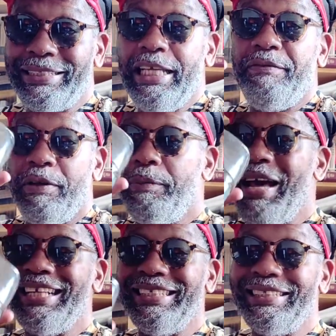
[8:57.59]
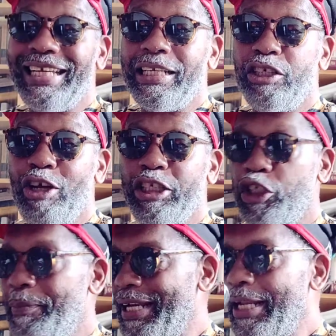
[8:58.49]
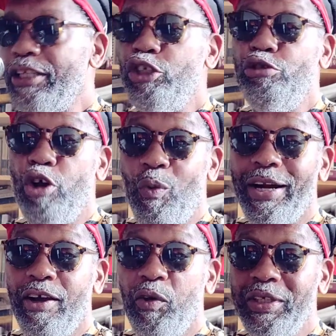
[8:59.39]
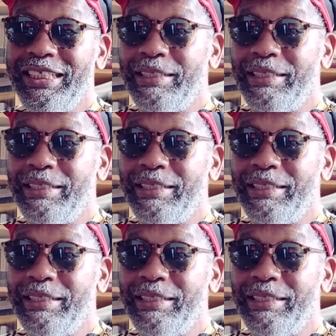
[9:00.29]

T from the Patterson's taking the train to Tibet, letting you know what I only